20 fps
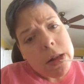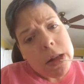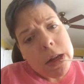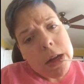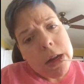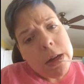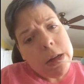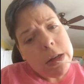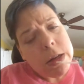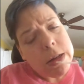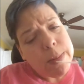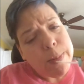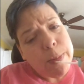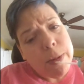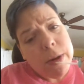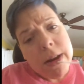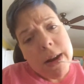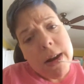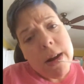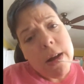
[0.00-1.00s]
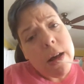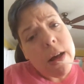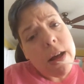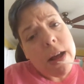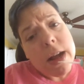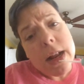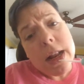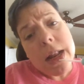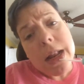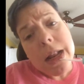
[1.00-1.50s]
So you just put it
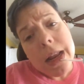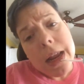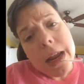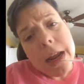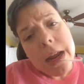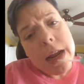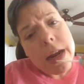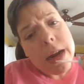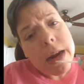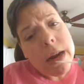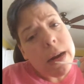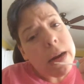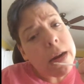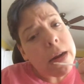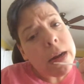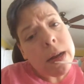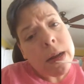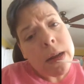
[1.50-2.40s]
on here.